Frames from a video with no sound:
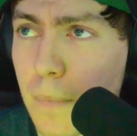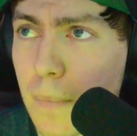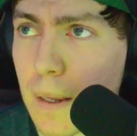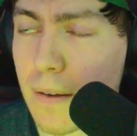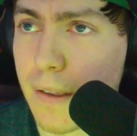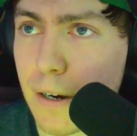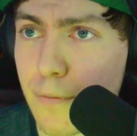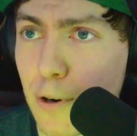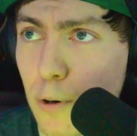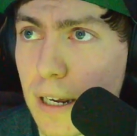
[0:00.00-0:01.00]
They are
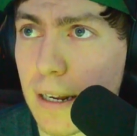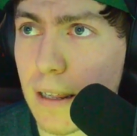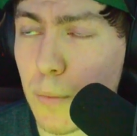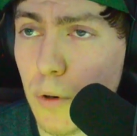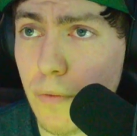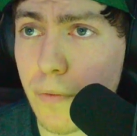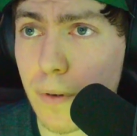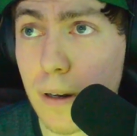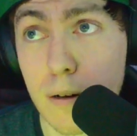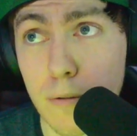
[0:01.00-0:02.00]
throwing another move.
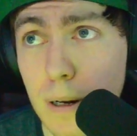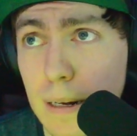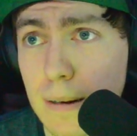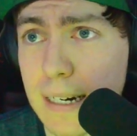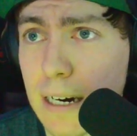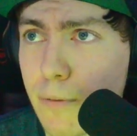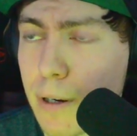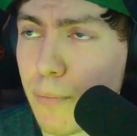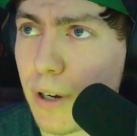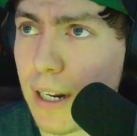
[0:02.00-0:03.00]
Well, now we're
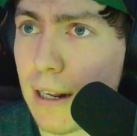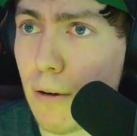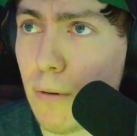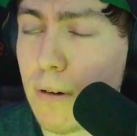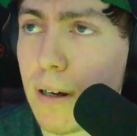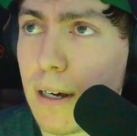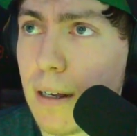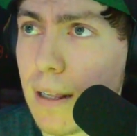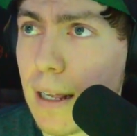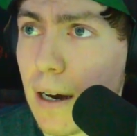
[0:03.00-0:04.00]
pretty low.
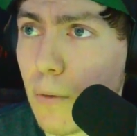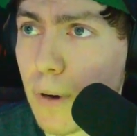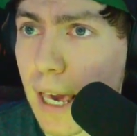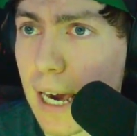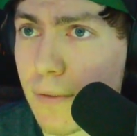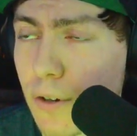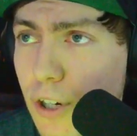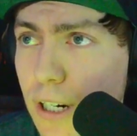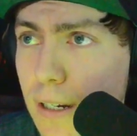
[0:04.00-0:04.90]
We have to shield.